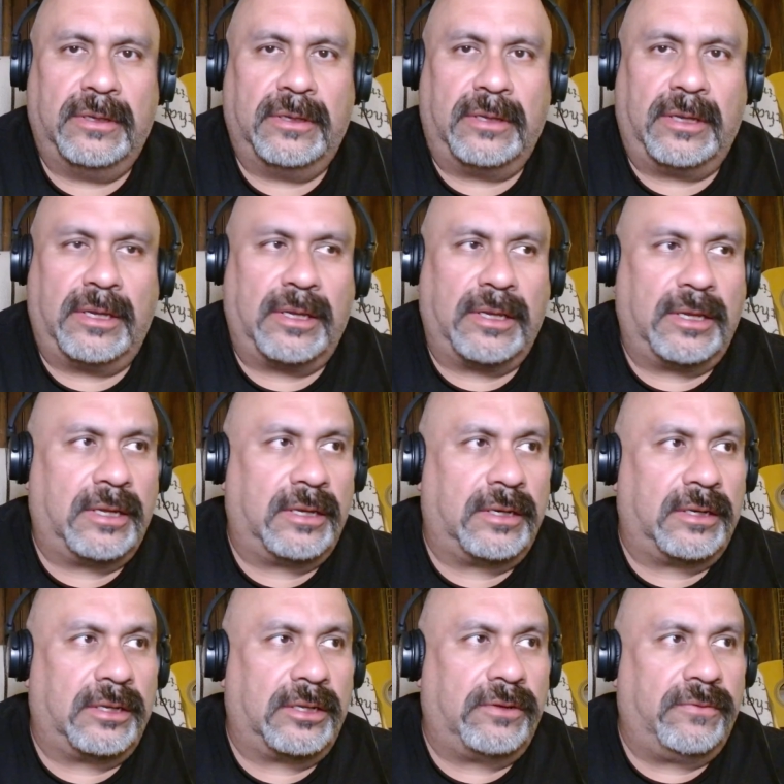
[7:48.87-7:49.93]

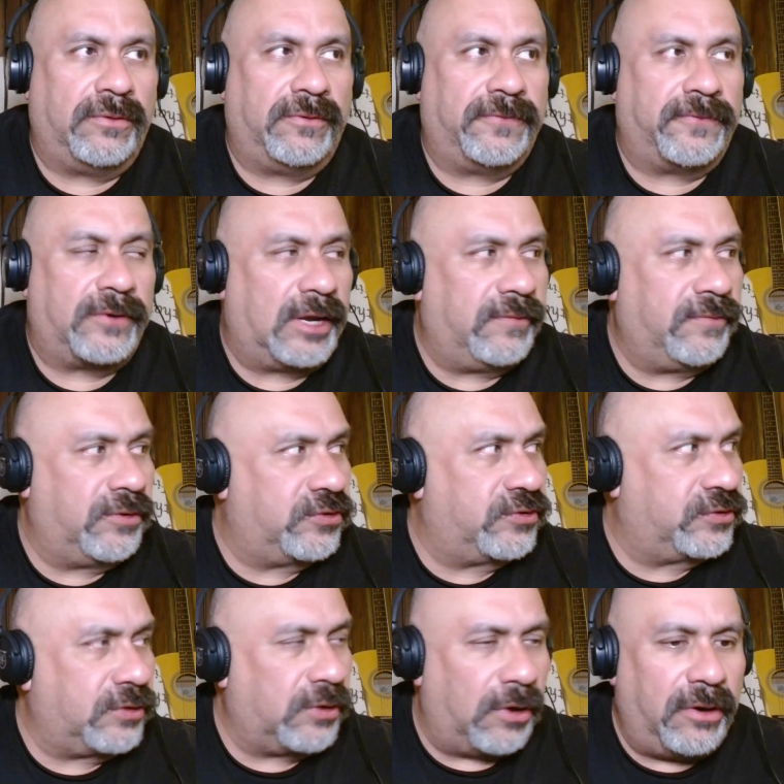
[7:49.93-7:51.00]
And you will forever
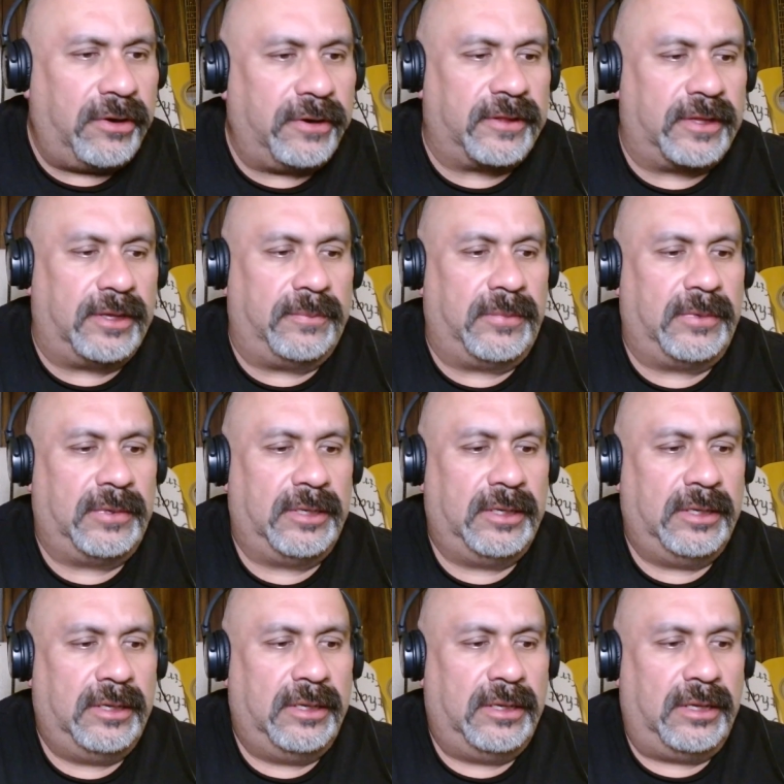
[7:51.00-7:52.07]
scar them.
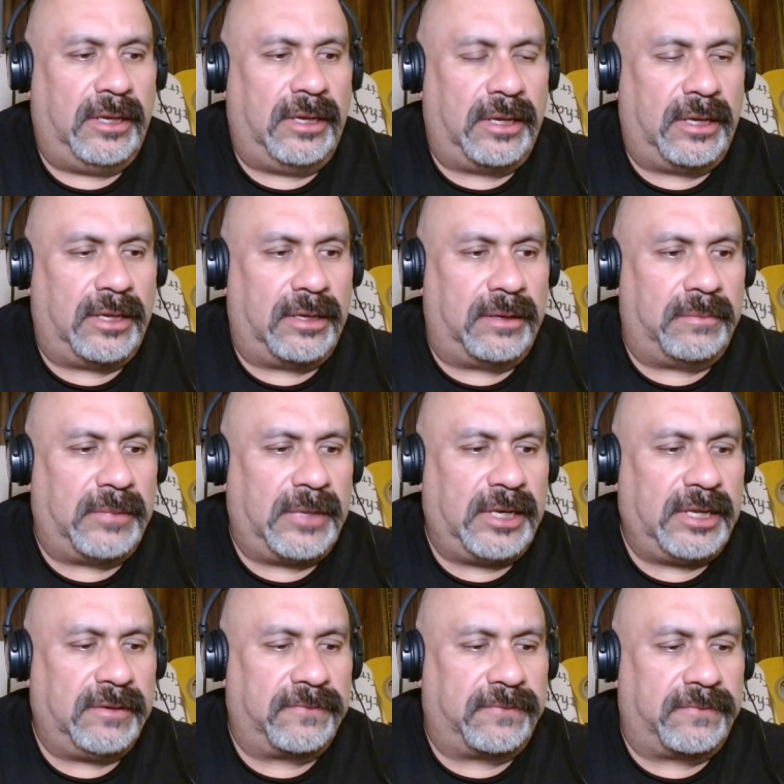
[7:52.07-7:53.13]
And
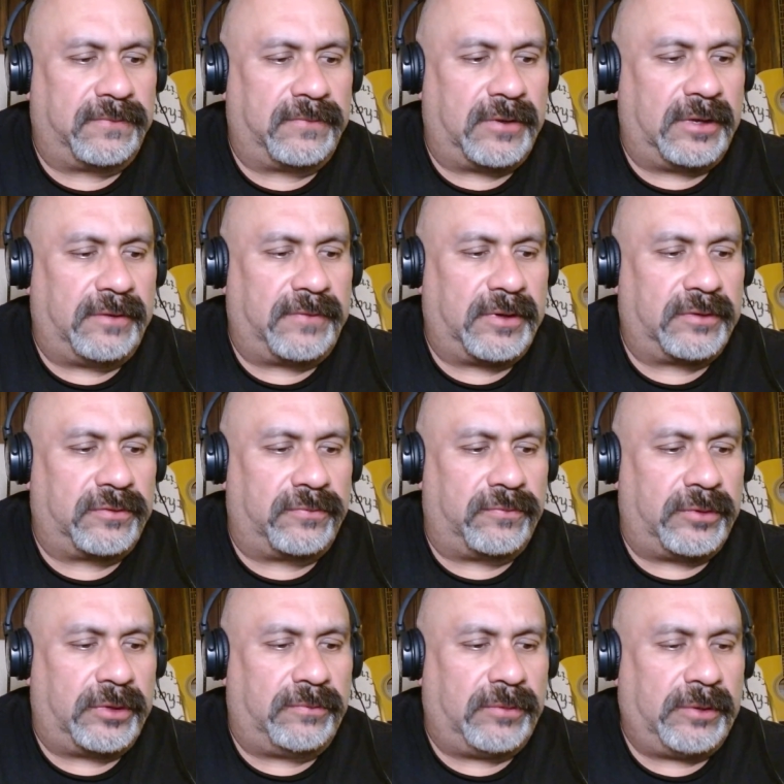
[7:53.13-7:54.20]
many of us,
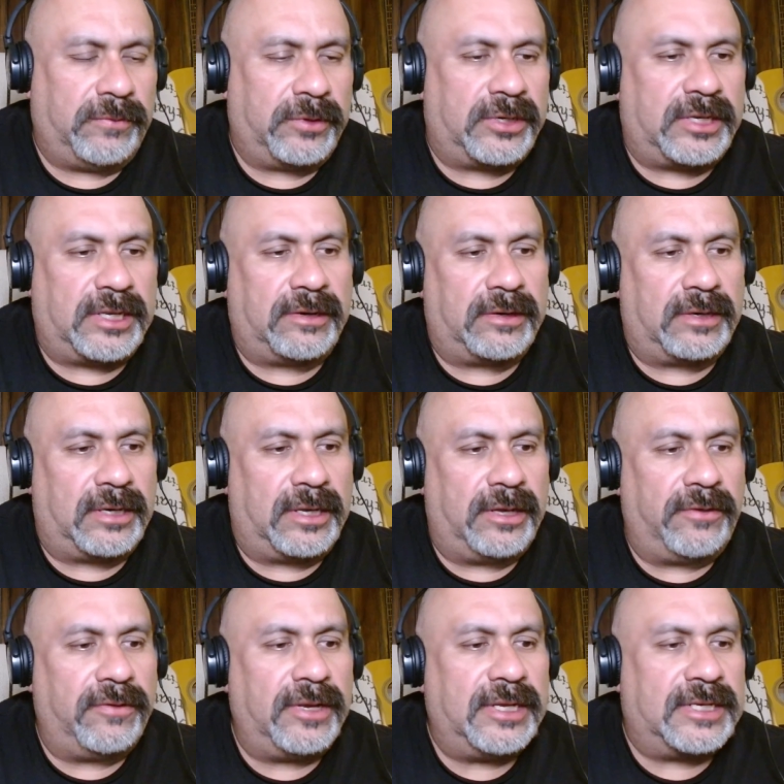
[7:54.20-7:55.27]
we would
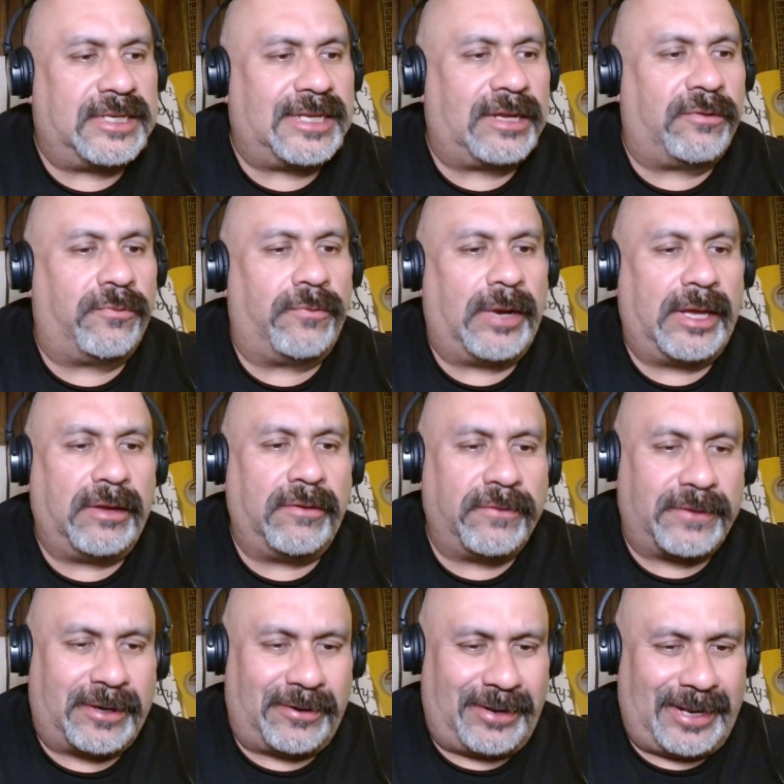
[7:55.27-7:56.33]
literally derail
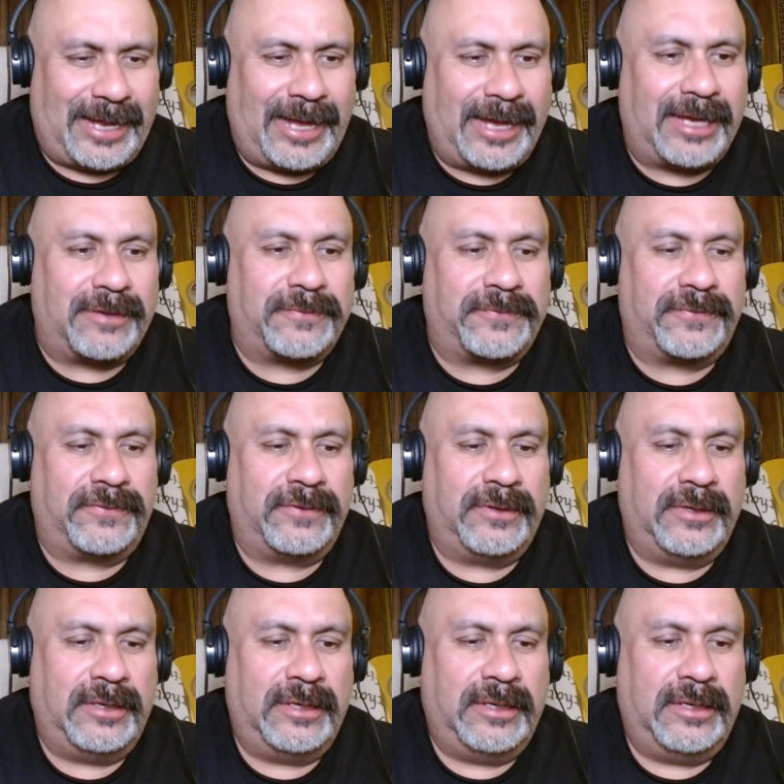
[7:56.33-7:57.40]
their life.
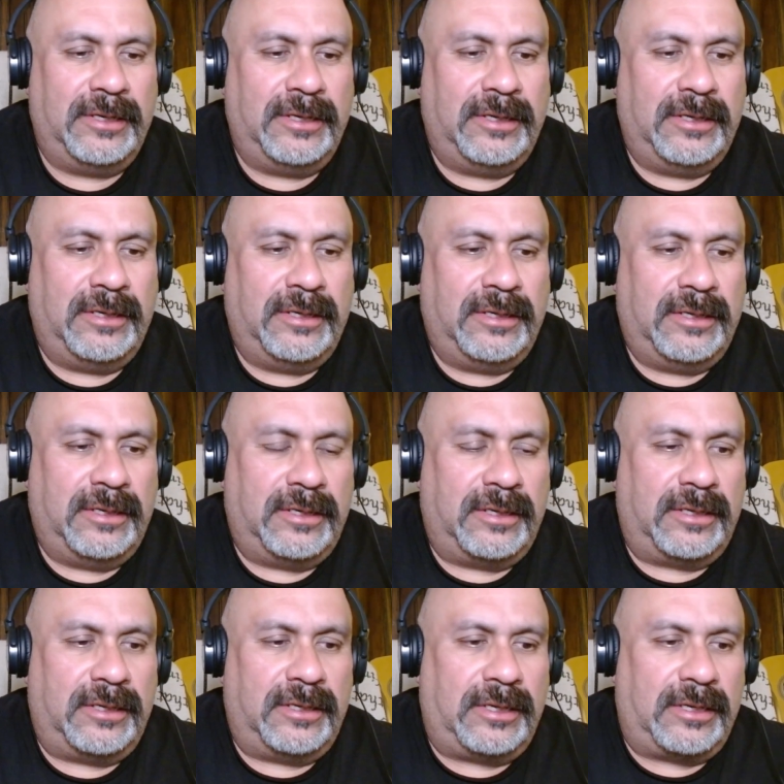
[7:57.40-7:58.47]

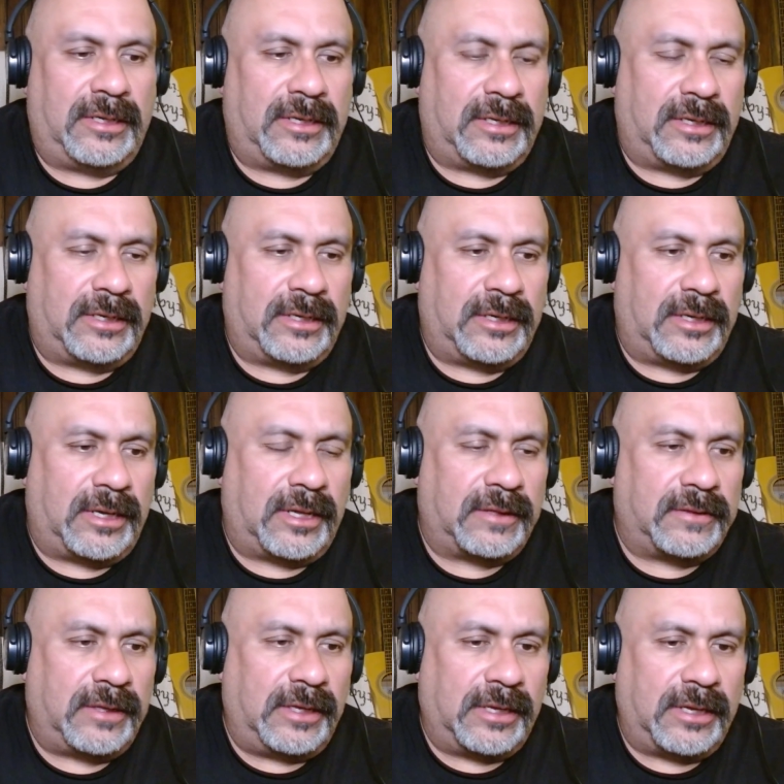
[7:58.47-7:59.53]
And I
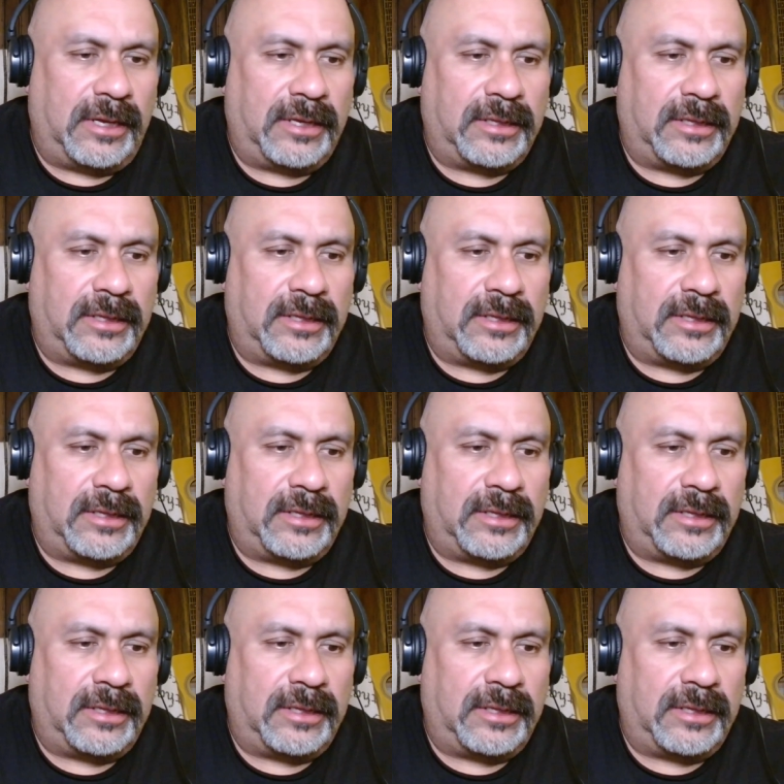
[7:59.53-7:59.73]
thank God